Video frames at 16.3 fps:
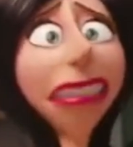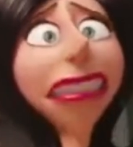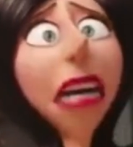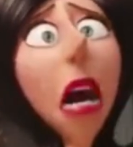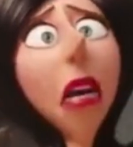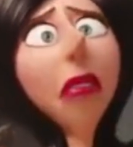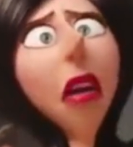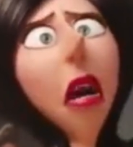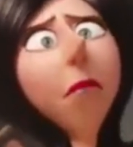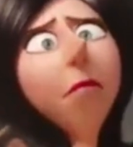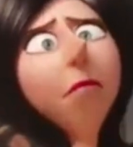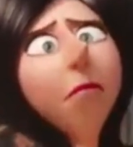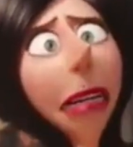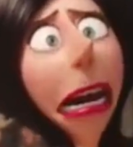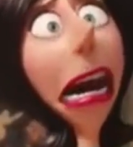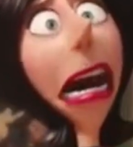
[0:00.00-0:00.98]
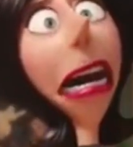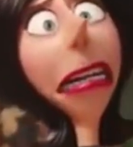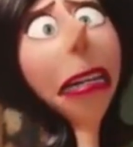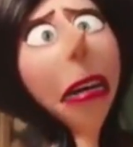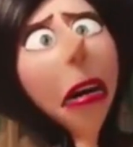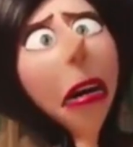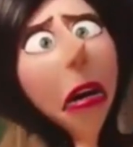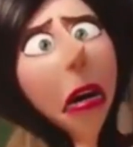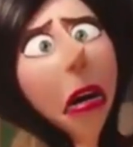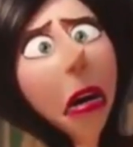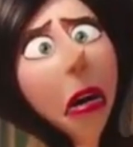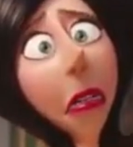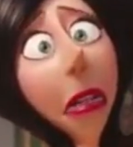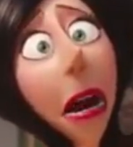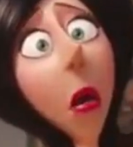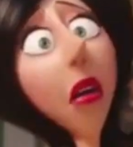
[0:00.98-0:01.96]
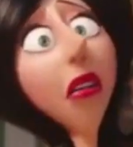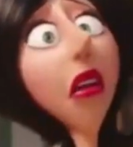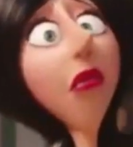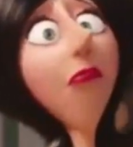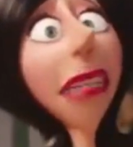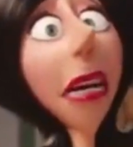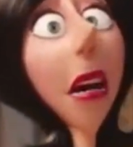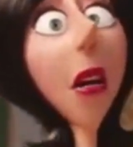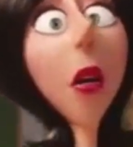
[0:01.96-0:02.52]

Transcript: Uh, okay, two Renaissance wraps, no